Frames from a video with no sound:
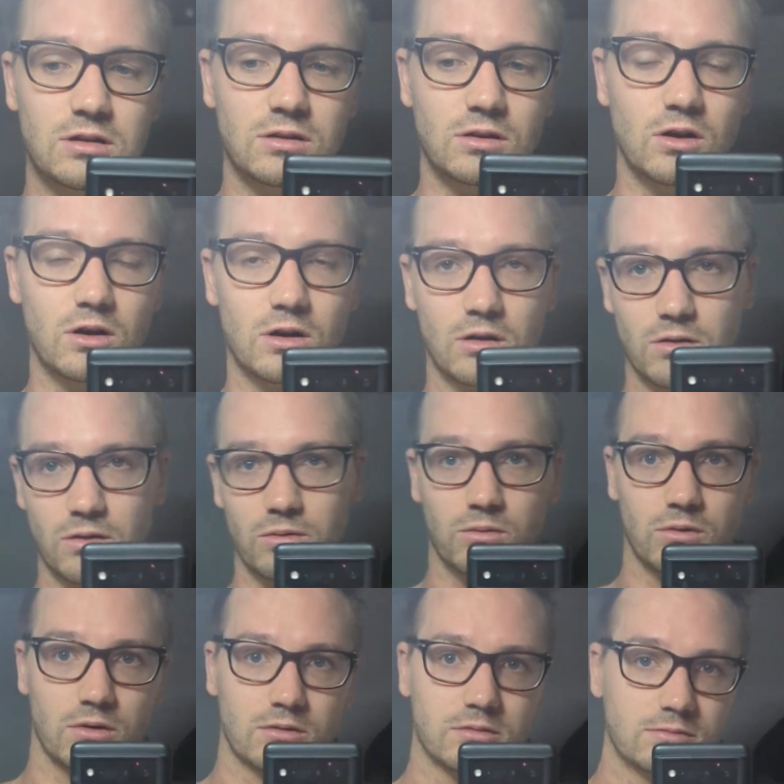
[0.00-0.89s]
longer
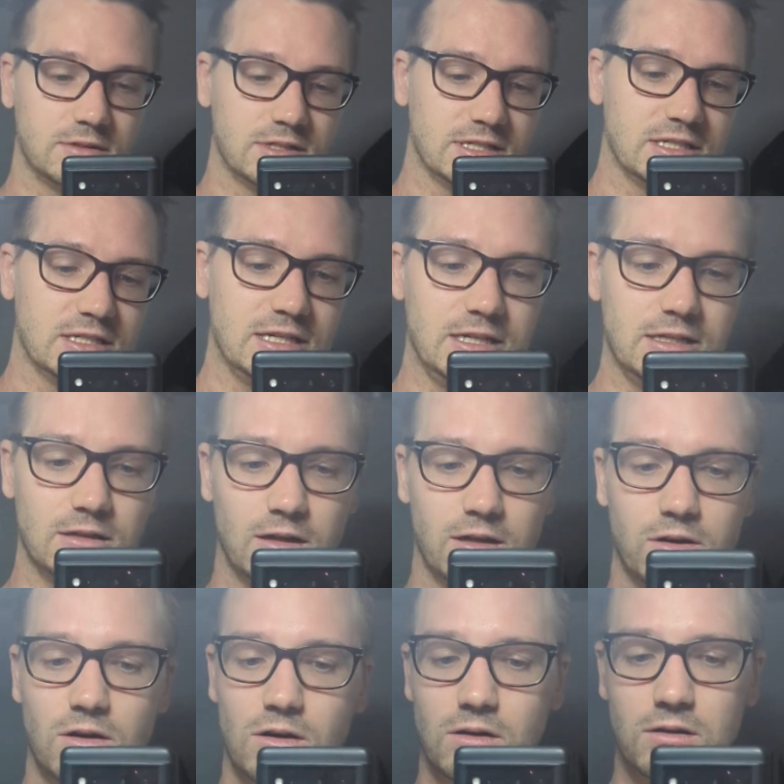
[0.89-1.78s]
or doesn't heal
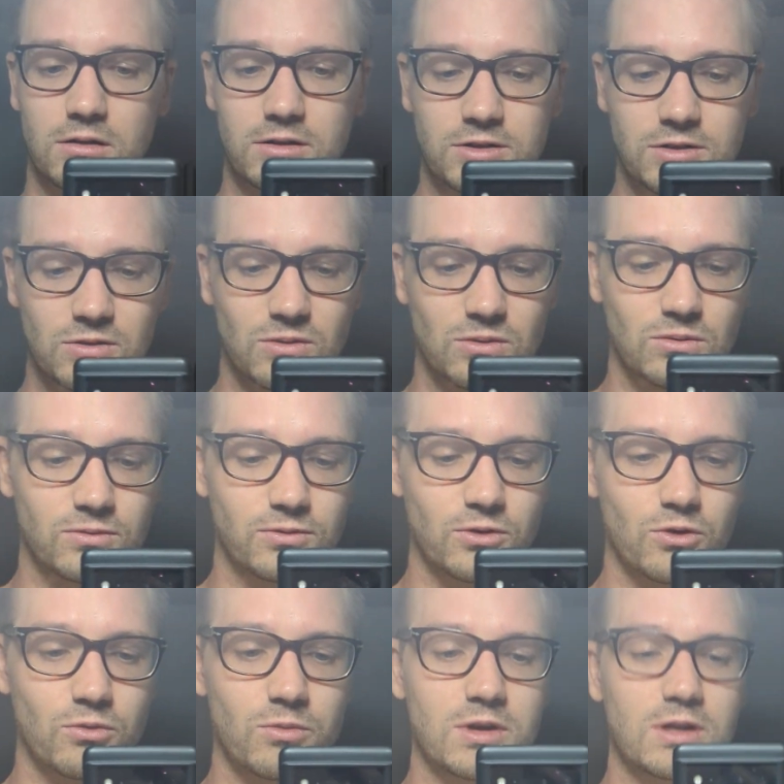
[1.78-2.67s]
at all. So
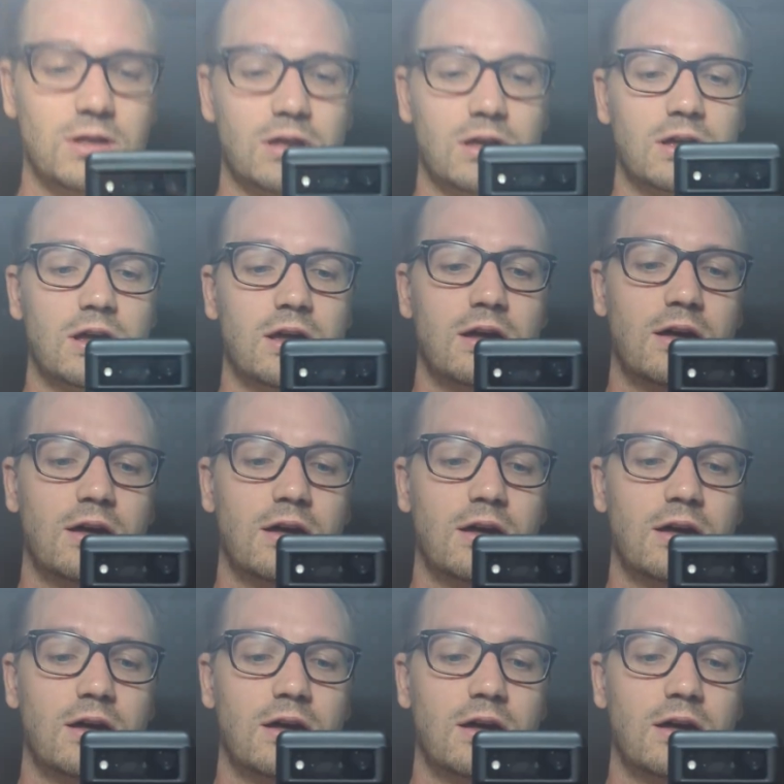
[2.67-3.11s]
for me,